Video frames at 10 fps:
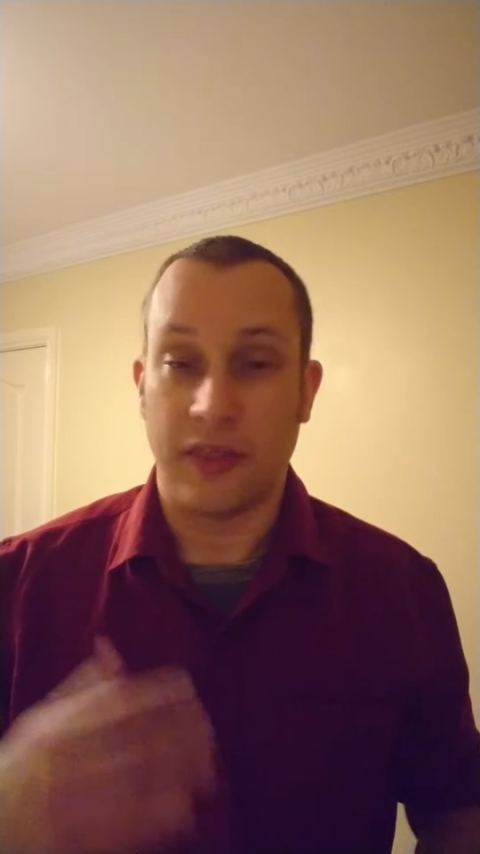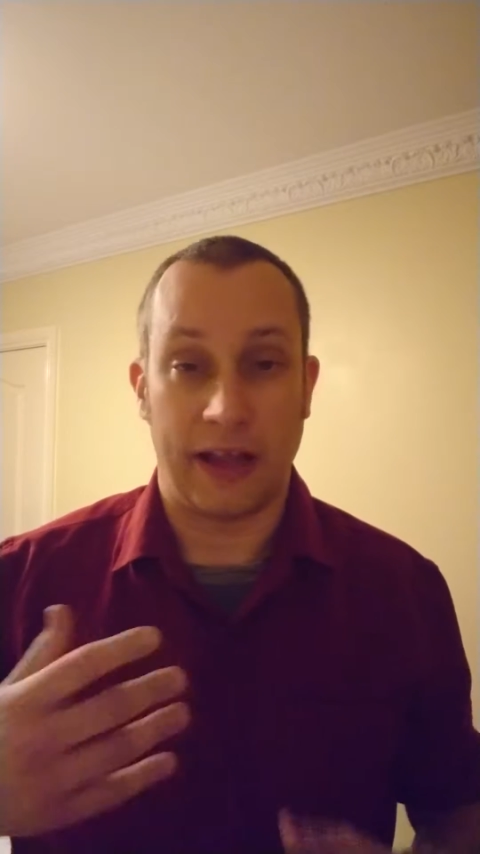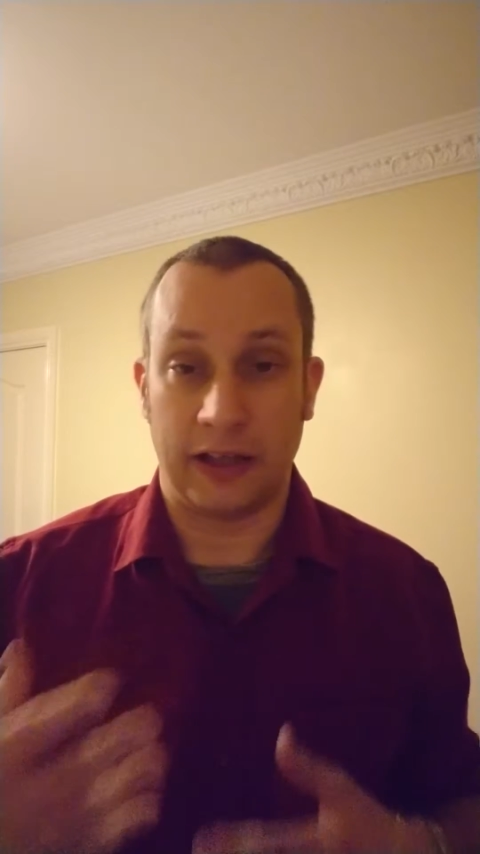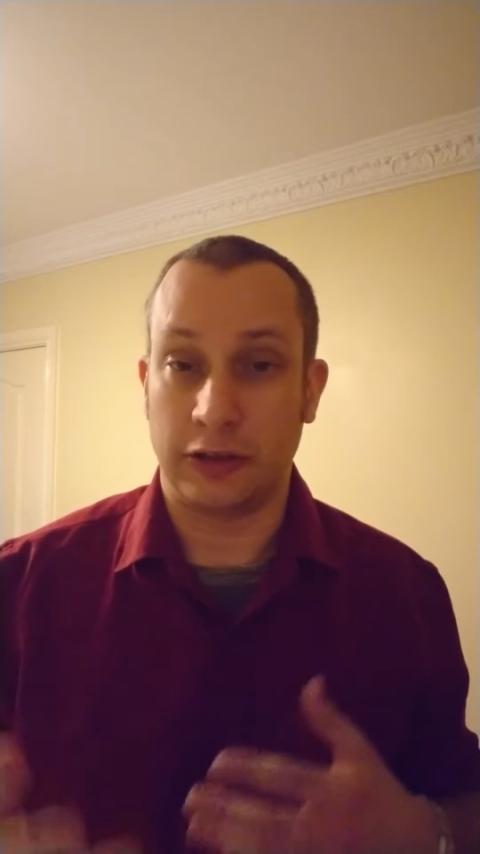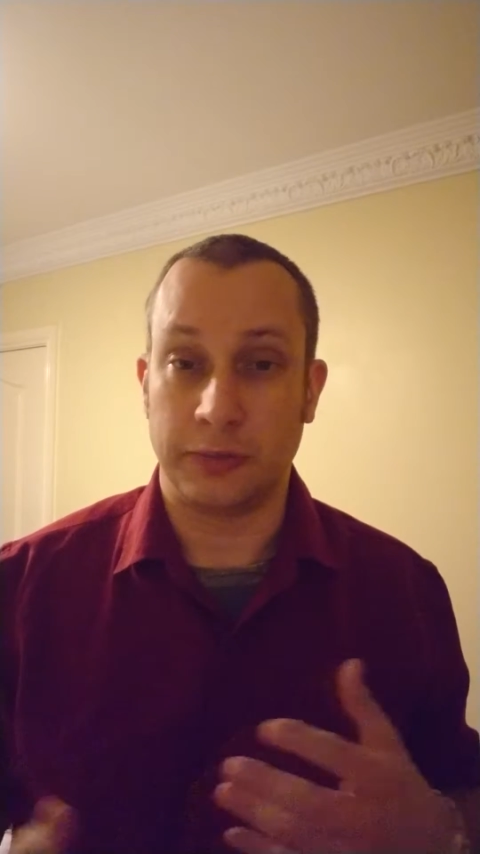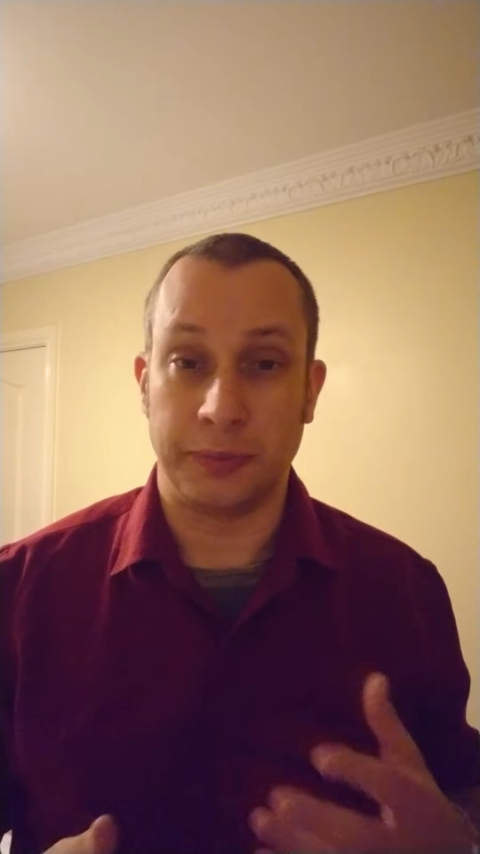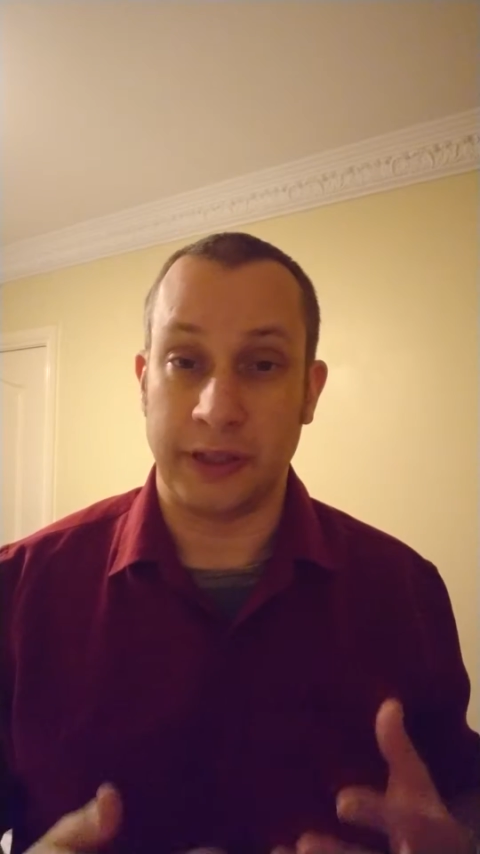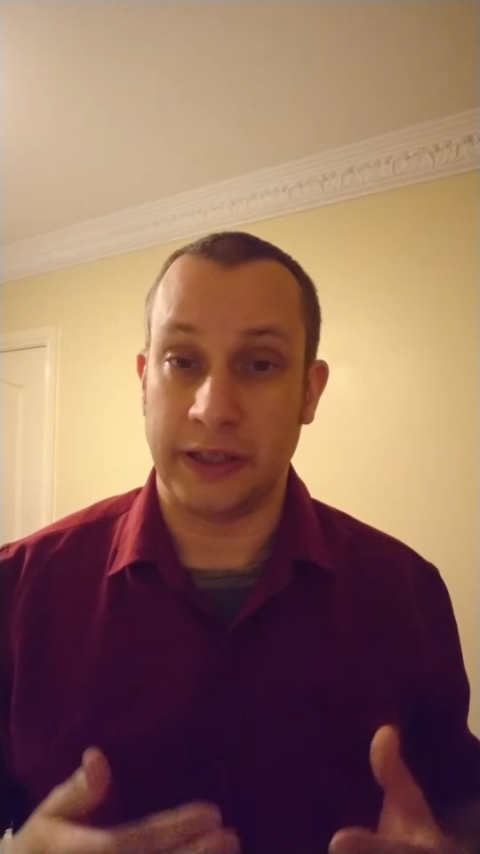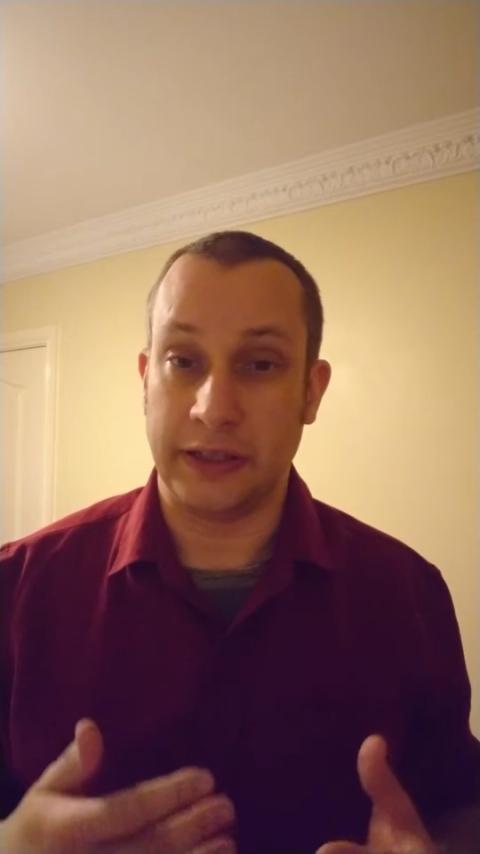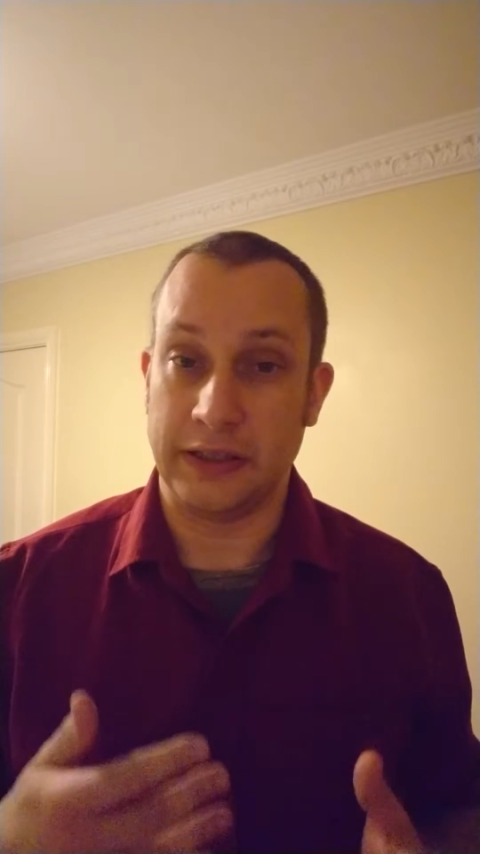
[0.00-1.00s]
That could
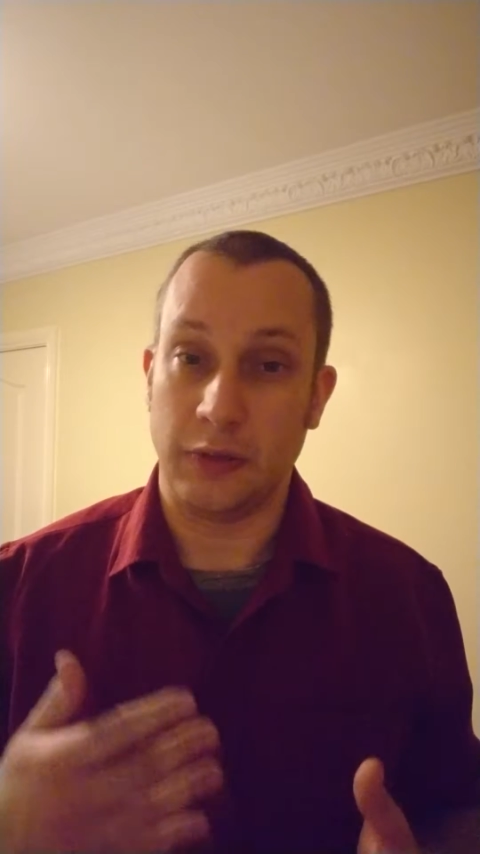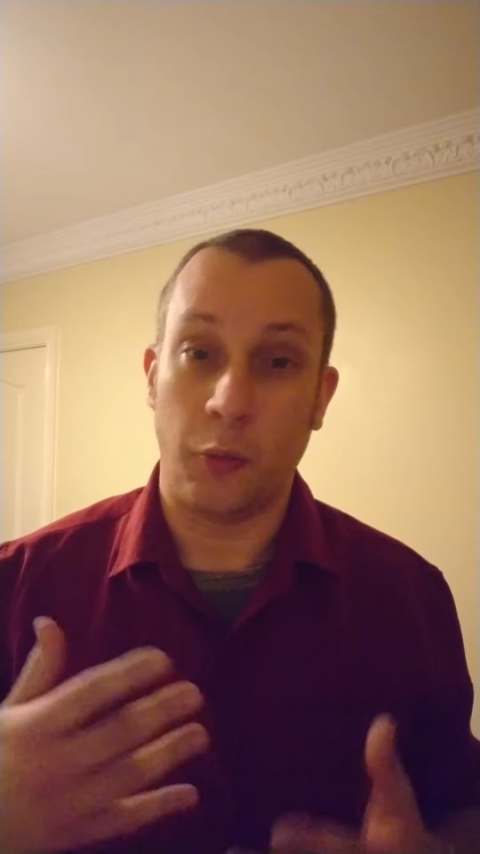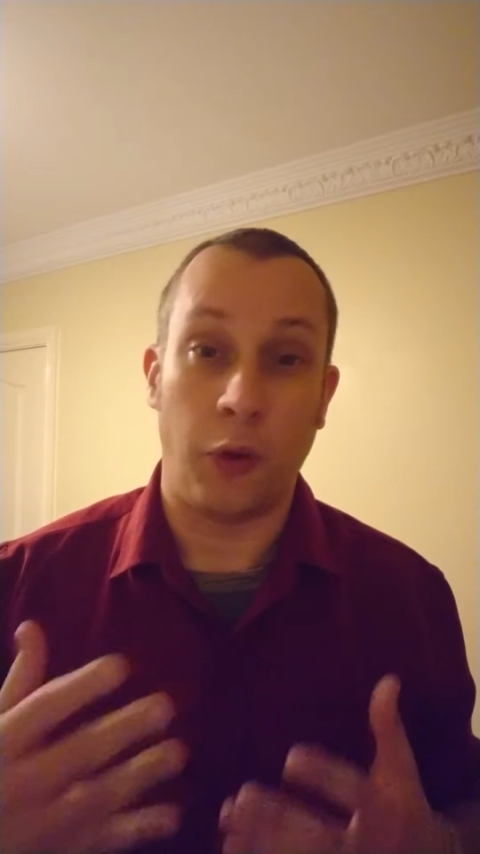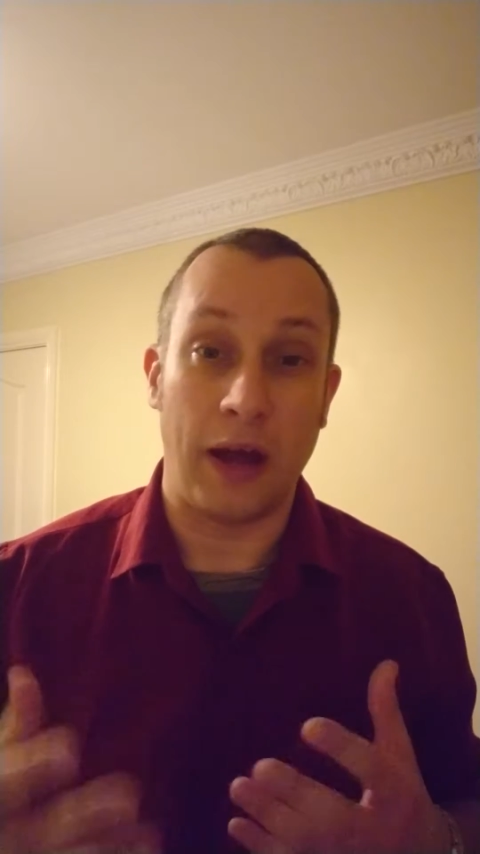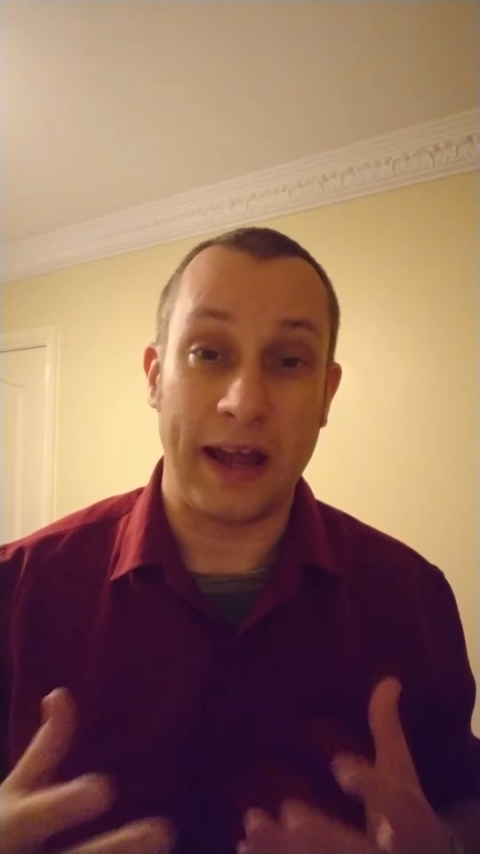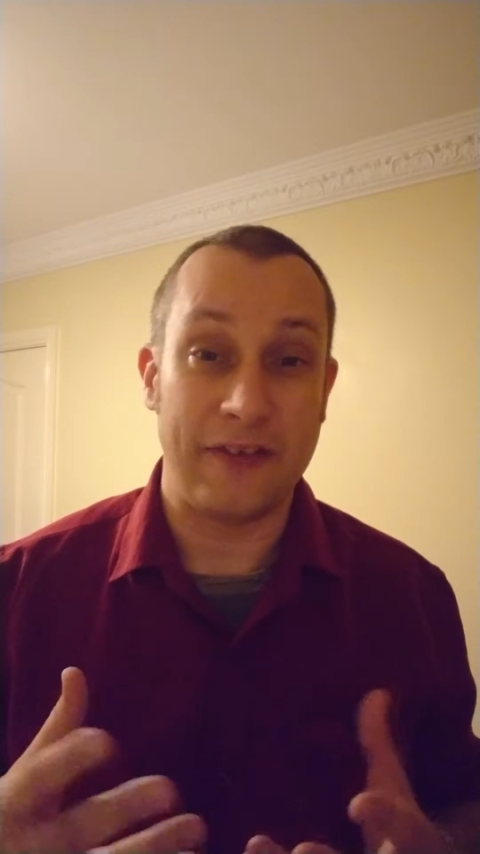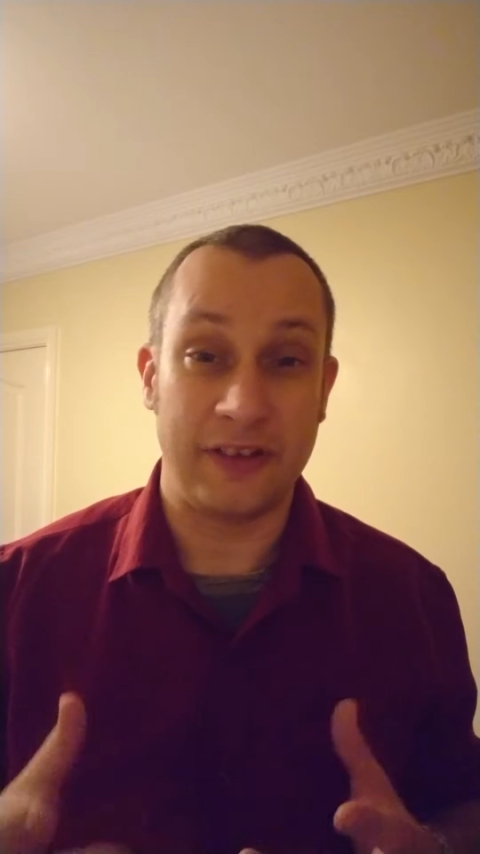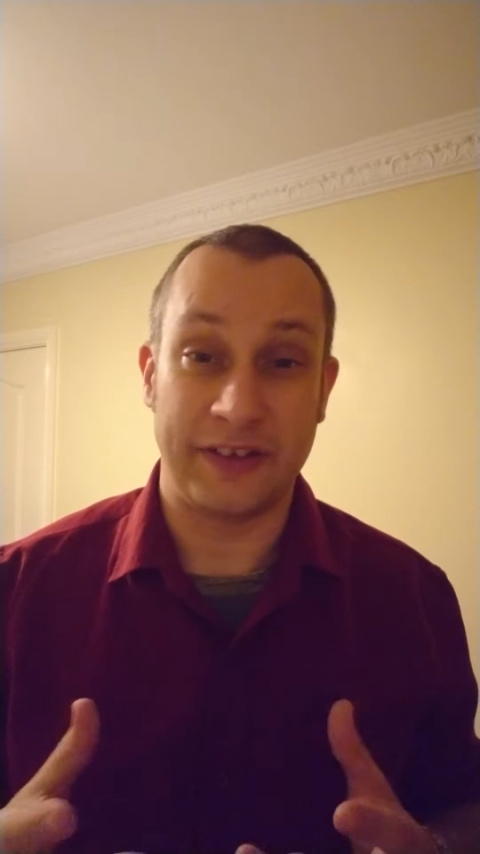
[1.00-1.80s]
be whatever